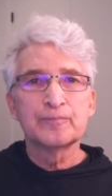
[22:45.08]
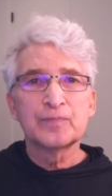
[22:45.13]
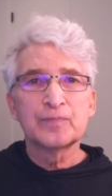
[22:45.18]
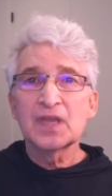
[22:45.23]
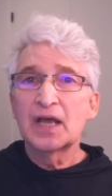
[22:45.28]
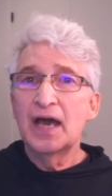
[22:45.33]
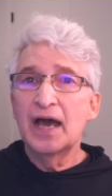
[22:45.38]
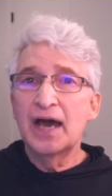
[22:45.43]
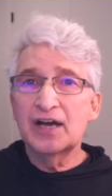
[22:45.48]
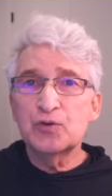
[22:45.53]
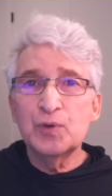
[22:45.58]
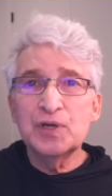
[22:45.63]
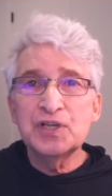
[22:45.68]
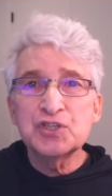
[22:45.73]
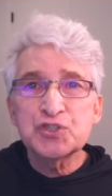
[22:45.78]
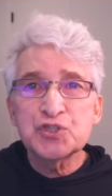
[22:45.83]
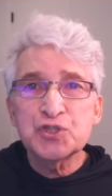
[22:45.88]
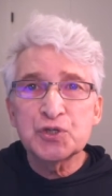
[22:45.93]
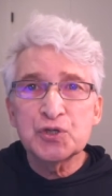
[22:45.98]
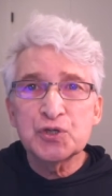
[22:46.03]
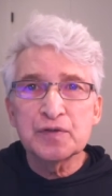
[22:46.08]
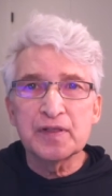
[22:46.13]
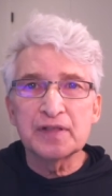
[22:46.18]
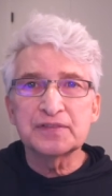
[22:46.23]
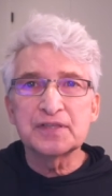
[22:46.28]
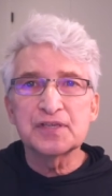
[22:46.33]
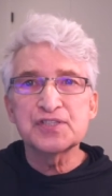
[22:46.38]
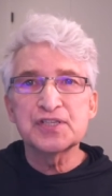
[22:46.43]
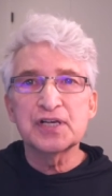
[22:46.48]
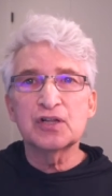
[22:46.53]
How do we ensure that
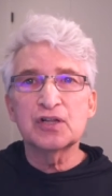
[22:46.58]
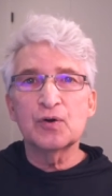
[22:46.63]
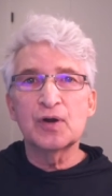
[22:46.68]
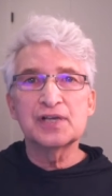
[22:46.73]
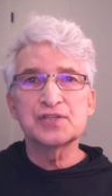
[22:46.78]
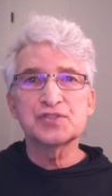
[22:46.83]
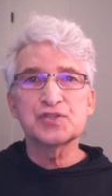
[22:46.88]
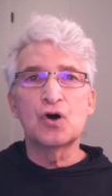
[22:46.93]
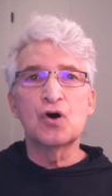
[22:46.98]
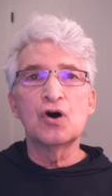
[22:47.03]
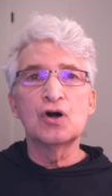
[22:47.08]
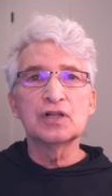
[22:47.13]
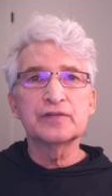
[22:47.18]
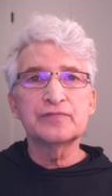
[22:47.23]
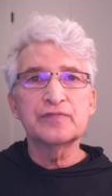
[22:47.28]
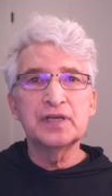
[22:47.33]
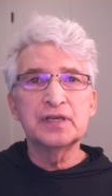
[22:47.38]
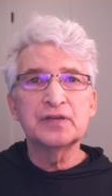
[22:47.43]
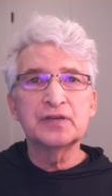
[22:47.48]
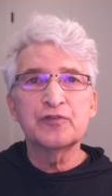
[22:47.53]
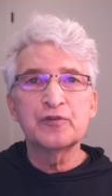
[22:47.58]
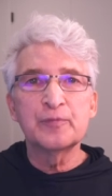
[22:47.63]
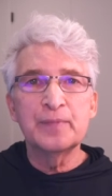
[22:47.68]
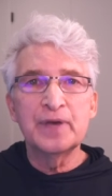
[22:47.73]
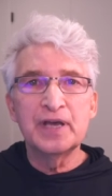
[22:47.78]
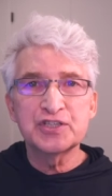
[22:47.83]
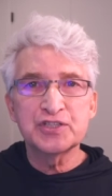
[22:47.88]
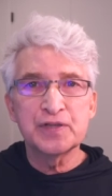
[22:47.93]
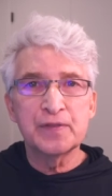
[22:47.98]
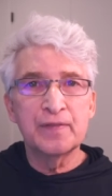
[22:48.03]
the seller has all of the
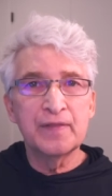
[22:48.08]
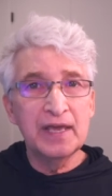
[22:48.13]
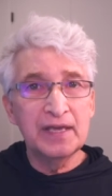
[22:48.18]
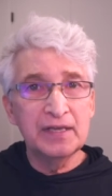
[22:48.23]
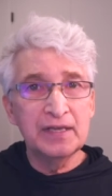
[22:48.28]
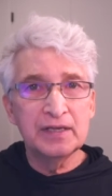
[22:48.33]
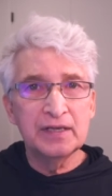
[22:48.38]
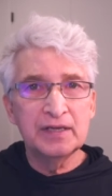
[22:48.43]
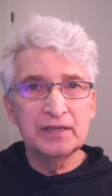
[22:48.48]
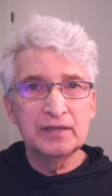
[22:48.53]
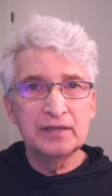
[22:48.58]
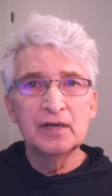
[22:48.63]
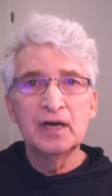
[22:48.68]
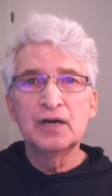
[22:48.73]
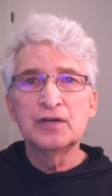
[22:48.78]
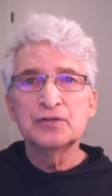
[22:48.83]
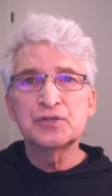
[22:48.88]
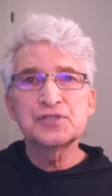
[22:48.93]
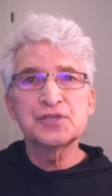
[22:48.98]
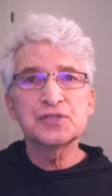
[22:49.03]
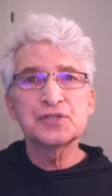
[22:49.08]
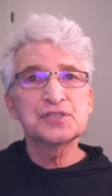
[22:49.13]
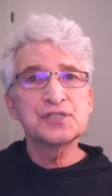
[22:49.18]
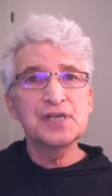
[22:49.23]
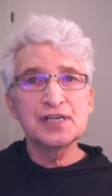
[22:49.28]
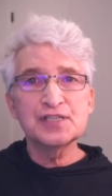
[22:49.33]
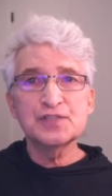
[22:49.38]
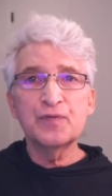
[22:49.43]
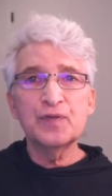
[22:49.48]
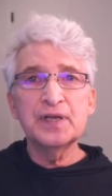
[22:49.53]
information they need to
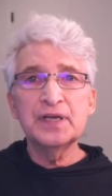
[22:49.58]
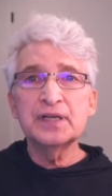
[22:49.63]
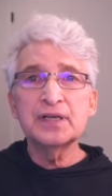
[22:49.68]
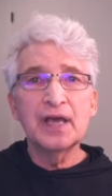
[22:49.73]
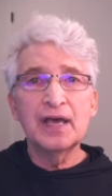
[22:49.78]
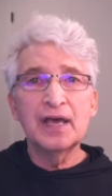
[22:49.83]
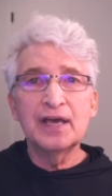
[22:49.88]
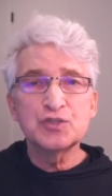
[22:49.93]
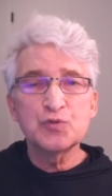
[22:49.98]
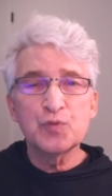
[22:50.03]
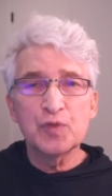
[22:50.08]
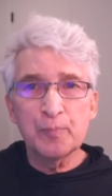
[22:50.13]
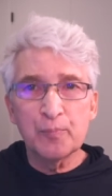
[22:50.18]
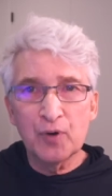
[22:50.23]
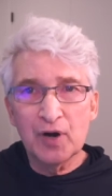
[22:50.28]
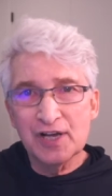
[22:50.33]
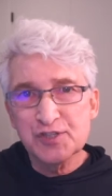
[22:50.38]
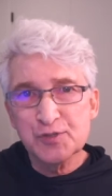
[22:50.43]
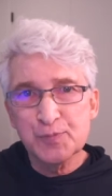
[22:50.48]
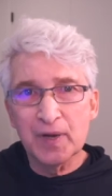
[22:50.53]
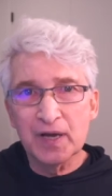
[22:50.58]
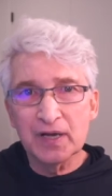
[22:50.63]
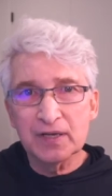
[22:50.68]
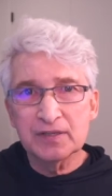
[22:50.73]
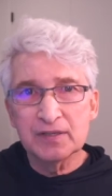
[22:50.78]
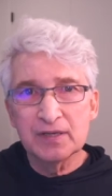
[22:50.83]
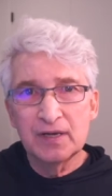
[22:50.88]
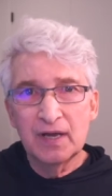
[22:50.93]
successfully engage with a prospect?